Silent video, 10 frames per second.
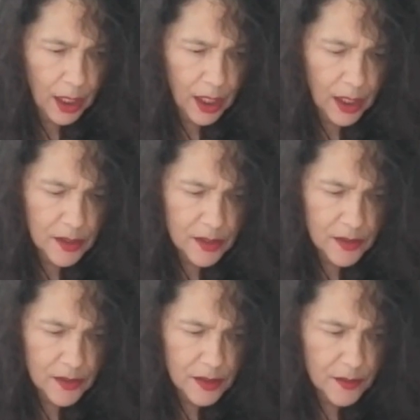
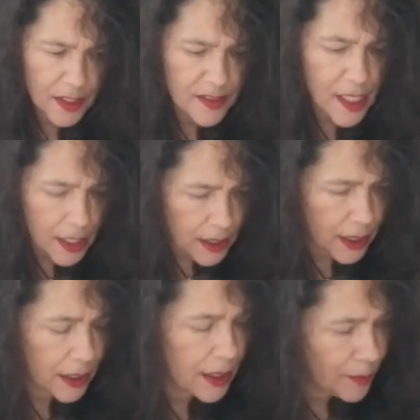and there's
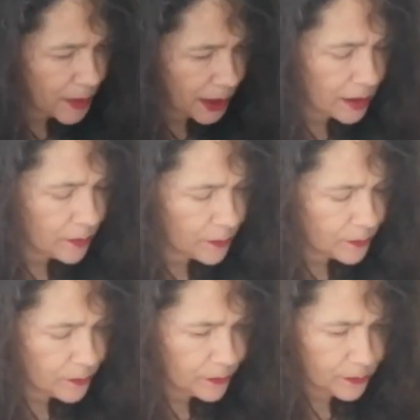healing coming
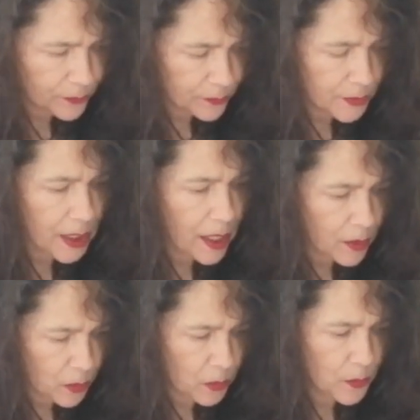
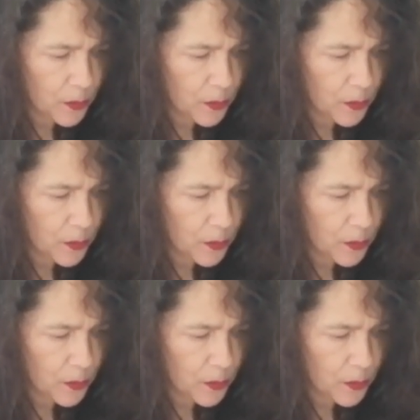now.